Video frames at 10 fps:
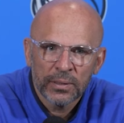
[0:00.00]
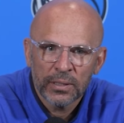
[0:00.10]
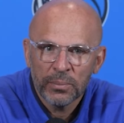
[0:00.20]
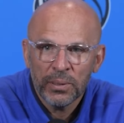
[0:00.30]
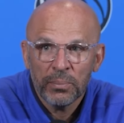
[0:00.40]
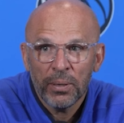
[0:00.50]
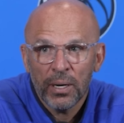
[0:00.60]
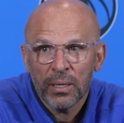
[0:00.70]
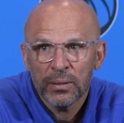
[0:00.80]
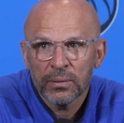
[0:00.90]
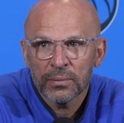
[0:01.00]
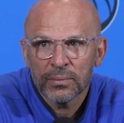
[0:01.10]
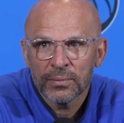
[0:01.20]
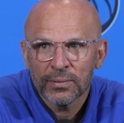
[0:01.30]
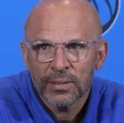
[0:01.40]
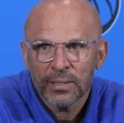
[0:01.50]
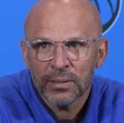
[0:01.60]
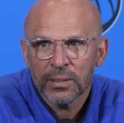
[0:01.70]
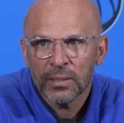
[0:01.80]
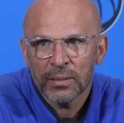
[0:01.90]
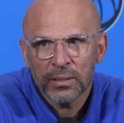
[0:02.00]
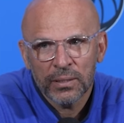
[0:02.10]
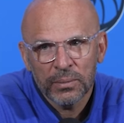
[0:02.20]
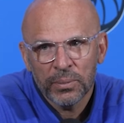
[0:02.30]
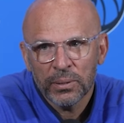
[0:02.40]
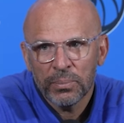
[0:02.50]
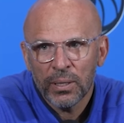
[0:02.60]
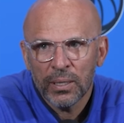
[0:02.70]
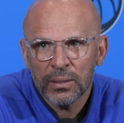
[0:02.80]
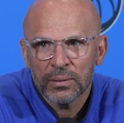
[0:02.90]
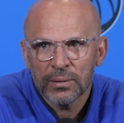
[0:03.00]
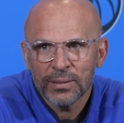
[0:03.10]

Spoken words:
It could be a pod. It could be a pod.